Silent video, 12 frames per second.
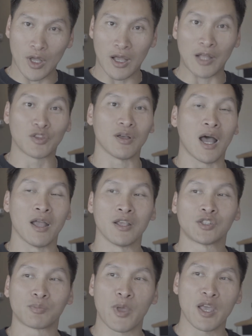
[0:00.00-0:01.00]

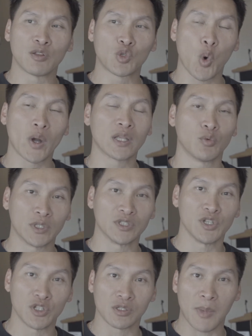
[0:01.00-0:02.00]
I spent 21
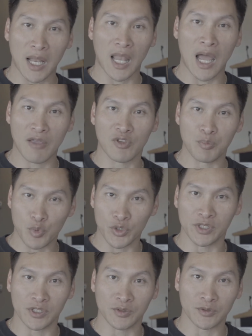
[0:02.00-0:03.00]
years of my life in
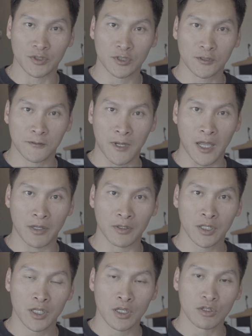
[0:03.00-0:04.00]
prison. Right?
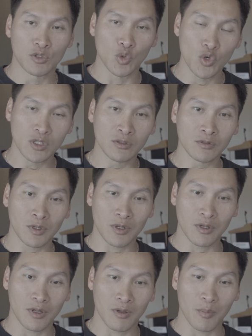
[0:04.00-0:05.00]
During
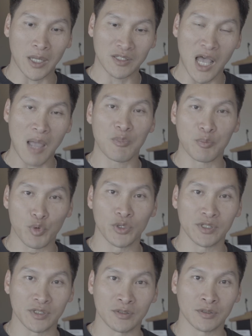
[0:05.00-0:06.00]
my time in
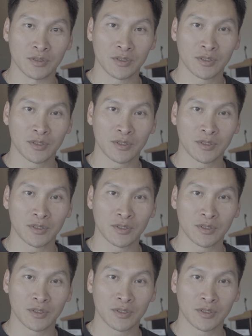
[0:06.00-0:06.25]
prison,